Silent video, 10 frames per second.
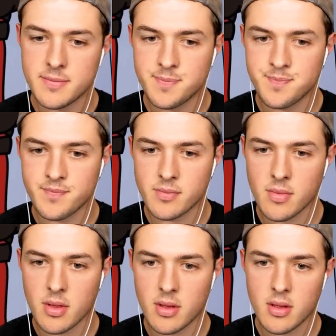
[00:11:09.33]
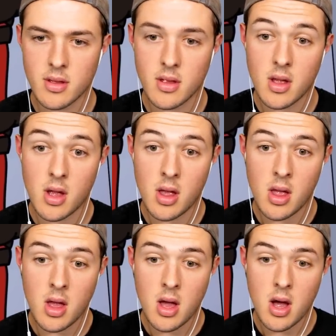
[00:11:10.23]
burning it all
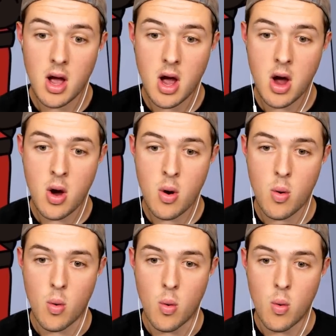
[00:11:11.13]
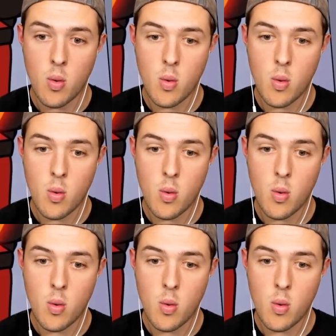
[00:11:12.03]
down. Oh.